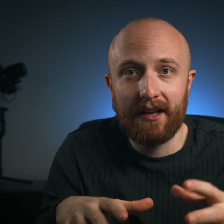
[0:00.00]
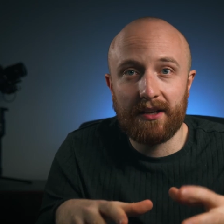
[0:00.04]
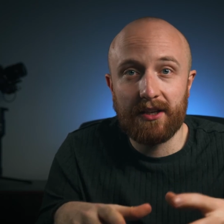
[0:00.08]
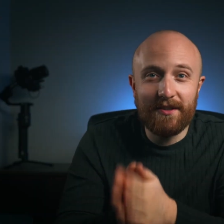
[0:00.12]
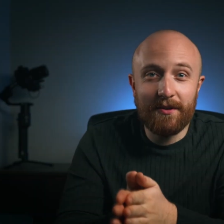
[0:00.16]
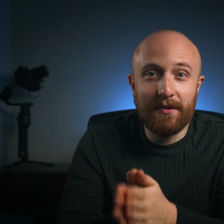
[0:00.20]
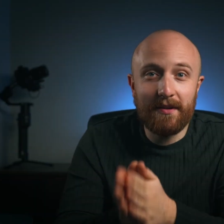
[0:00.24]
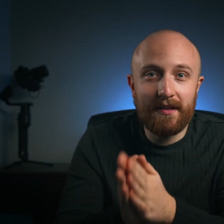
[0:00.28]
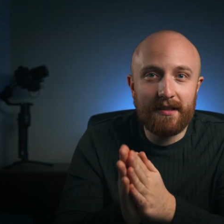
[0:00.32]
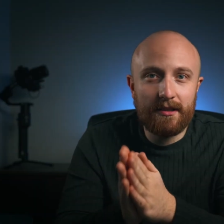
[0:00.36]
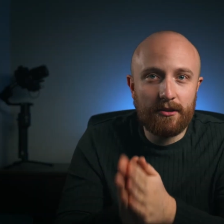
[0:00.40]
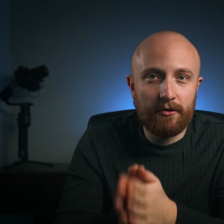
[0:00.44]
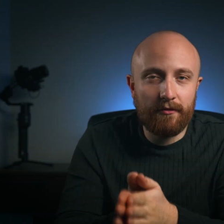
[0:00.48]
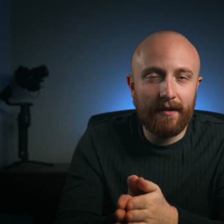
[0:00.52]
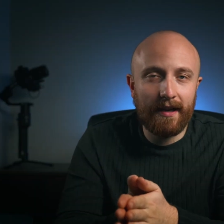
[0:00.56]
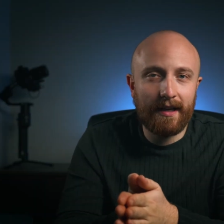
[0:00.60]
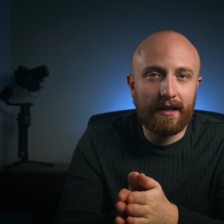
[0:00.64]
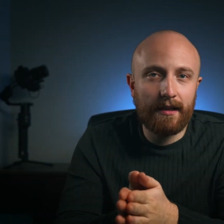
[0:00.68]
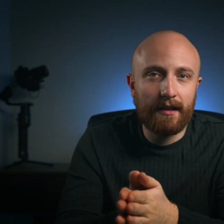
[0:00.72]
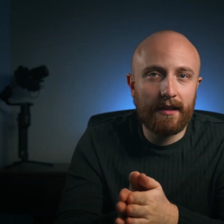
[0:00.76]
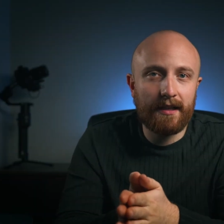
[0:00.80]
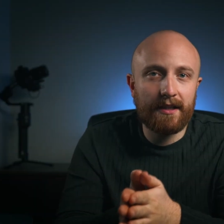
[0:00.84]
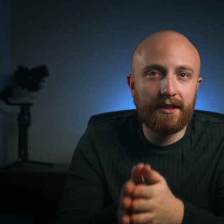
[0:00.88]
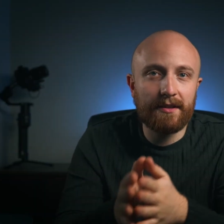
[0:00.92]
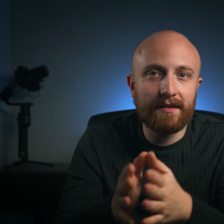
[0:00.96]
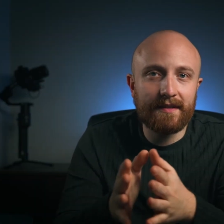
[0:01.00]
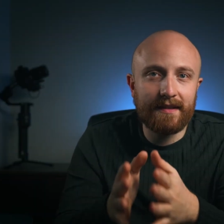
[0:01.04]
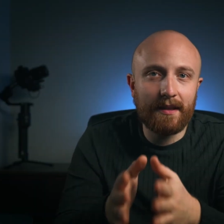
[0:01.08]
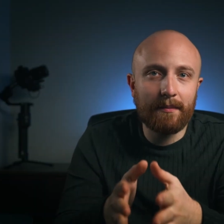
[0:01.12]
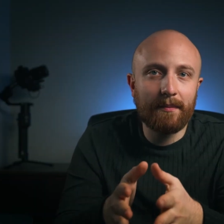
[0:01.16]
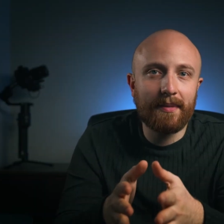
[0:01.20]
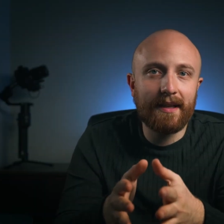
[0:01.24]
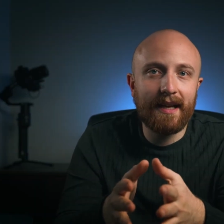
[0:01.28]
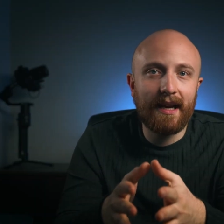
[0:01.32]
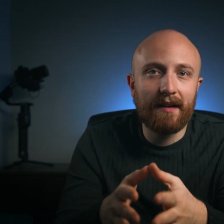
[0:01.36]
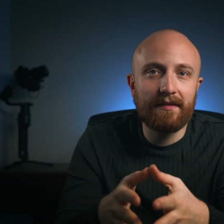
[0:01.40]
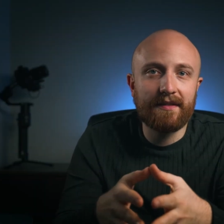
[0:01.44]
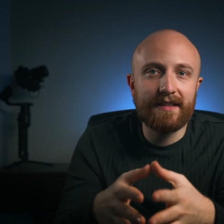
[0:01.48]
To do this correctly, you
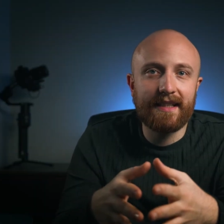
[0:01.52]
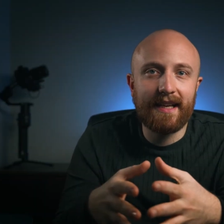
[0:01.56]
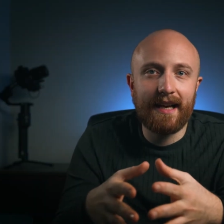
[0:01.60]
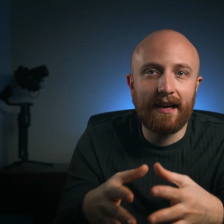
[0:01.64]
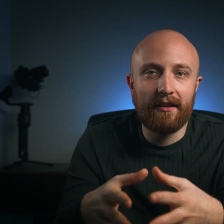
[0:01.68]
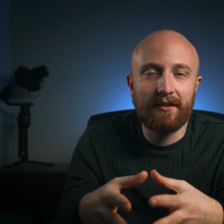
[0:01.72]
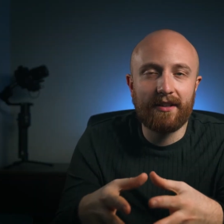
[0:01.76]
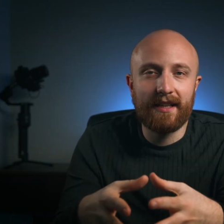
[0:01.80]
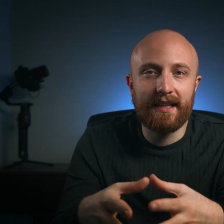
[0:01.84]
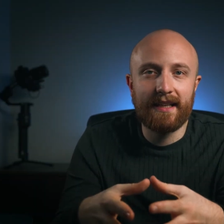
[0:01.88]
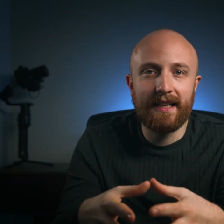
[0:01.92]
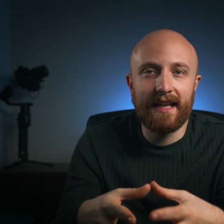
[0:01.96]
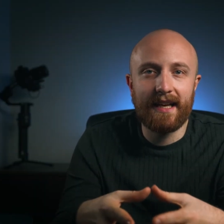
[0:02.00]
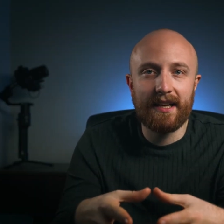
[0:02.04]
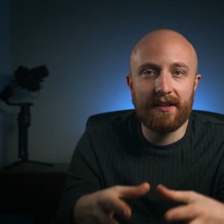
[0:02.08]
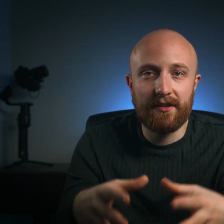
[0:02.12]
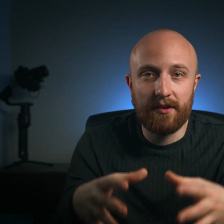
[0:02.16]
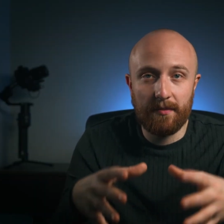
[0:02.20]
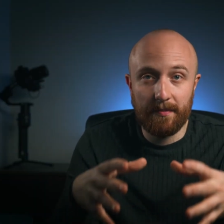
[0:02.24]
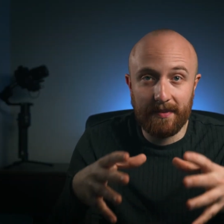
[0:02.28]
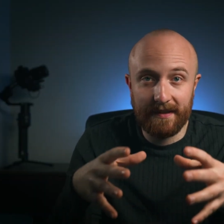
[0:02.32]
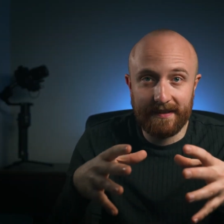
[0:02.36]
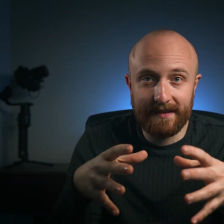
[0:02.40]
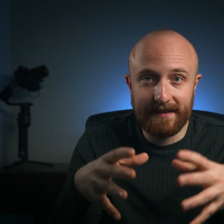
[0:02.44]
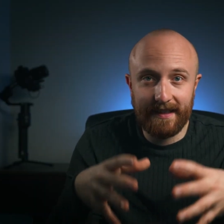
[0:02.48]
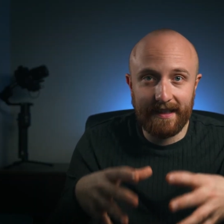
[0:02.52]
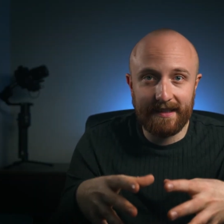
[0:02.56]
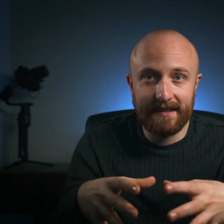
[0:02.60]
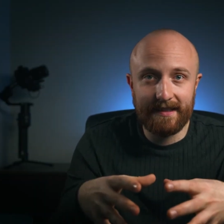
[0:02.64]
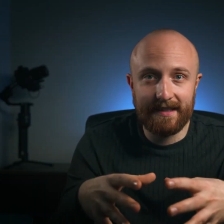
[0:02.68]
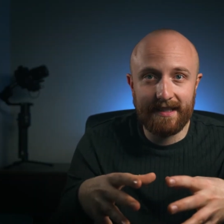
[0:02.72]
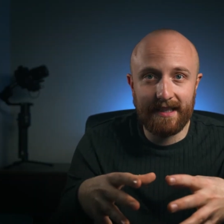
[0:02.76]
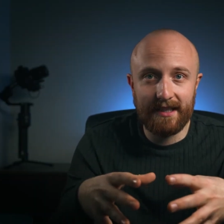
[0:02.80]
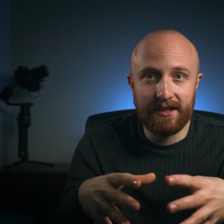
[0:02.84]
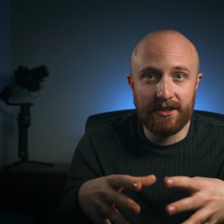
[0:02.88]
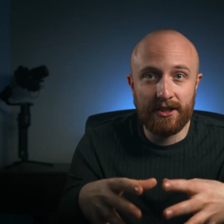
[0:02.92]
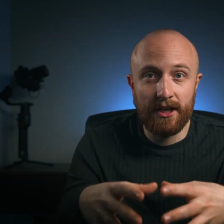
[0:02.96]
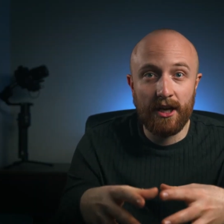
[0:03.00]
simply have to calculate the
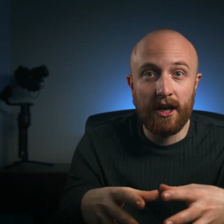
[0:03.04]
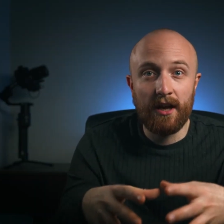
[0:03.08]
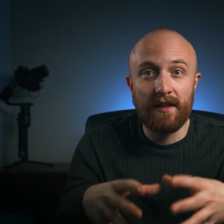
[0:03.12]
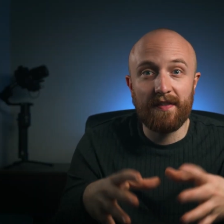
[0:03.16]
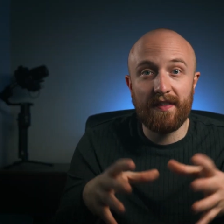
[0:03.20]
percentage